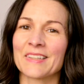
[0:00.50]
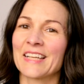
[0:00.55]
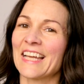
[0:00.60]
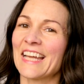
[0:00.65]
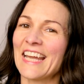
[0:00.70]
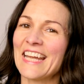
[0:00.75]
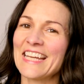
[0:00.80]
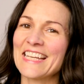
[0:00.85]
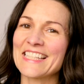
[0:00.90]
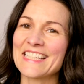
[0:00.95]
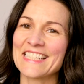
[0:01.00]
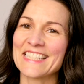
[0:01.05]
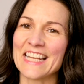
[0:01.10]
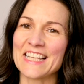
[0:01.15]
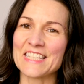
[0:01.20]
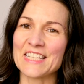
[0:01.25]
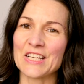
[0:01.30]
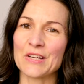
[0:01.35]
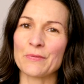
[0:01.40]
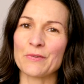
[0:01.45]
Hey, it's
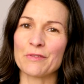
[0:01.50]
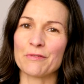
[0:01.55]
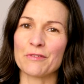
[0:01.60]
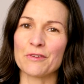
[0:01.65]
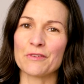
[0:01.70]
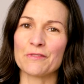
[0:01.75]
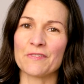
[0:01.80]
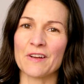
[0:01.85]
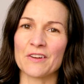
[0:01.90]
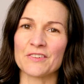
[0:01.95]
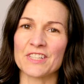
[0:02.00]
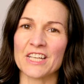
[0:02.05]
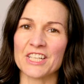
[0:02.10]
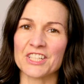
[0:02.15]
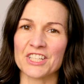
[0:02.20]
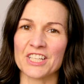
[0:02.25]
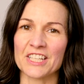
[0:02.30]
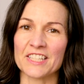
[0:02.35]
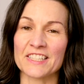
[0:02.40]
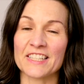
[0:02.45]
Jessica with Food
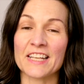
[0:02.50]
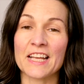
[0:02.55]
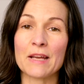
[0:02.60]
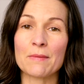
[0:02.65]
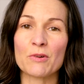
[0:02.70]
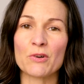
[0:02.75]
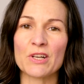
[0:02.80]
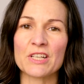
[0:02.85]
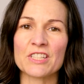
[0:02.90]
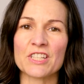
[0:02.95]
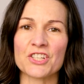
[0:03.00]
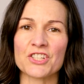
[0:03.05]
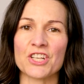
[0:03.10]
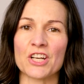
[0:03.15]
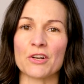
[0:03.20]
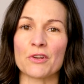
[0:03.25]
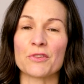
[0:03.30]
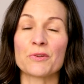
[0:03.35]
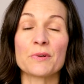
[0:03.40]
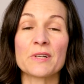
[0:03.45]
Foundation, and today I'm going to
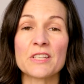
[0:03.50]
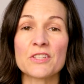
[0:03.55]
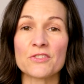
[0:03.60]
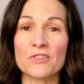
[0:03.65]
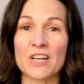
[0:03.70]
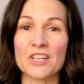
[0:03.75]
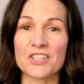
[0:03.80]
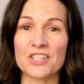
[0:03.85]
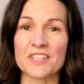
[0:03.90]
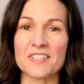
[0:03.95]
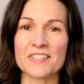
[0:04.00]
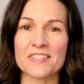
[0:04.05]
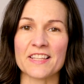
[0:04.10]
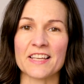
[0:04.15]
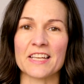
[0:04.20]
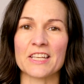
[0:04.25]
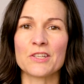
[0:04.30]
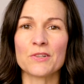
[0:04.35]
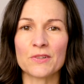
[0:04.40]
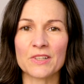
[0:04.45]
share 3 stretches
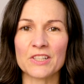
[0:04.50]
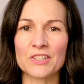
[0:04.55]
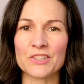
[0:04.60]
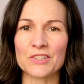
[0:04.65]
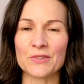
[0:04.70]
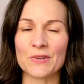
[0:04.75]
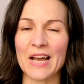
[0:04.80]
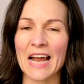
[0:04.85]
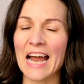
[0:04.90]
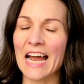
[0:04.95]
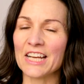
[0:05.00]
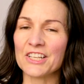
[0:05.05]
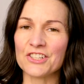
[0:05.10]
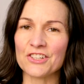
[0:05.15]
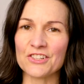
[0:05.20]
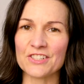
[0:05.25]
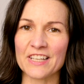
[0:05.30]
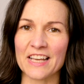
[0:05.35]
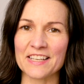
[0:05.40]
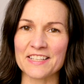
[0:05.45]
that you can do at
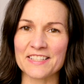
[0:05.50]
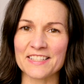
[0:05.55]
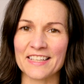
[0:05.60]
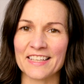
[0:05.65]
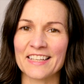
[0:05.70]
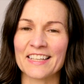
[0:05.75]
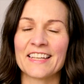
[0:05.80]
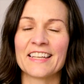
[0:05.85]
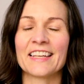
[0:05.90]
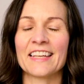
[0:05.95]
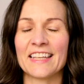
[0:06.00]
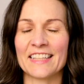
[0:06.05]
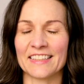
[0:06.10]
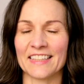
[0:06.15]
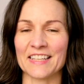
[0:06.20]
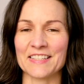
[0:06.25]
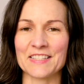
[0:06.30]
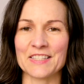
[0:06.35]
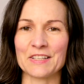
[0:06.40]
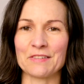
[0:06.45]
your desk in
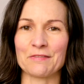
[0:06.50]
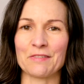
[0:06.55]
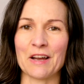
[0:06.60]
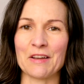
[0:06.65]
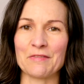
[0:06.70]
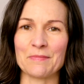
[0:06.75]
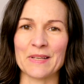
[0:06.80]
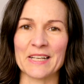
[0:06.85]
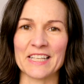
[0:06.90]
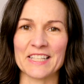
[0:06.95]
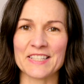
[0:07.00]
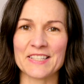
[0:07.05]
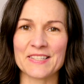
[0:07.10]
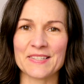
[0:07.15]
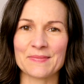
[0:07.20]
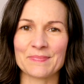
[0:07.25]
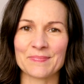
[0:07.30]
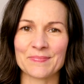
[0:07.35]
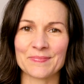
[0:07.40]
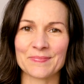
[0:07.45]
less than 5 minutes.
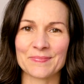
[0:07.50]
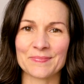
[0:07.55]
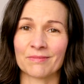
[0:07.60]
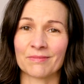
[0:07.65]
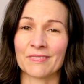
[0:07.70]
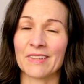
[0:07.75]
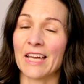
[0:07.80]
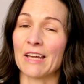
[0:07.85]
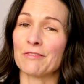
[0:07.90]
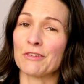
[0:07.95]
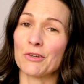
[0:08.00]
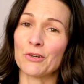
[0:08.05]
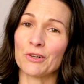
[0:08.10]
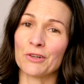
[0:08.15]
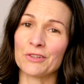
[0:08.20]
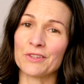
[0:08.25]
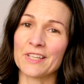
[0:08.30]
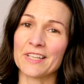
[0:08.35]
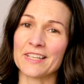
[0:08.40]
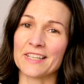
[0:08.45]
Have you
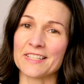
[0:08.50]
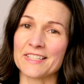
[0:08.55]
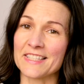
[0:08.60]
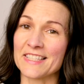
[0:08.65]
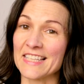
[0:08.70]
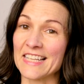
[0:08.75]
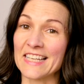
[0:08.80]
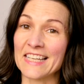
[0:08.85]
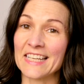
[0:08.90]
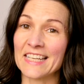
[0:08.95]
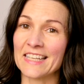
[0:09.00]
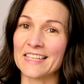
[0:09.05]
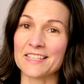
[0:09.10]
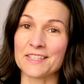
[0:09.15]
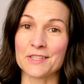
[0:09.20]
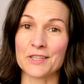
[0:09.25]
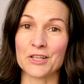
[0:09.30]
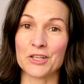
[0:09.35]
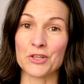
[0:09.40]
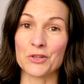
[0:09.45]
heard that sitting
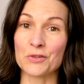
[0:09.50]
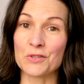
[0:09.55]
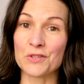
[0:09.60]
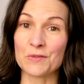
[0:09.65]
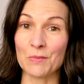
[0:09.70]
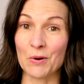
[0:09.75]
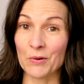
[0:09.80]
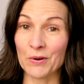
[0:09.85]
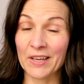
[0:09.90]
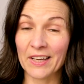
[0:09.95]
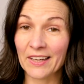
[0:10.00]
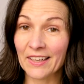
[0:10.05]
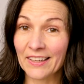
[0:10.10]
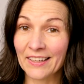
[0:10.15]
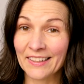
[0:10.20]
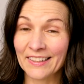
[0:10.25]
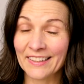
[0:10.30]
is the new smoking?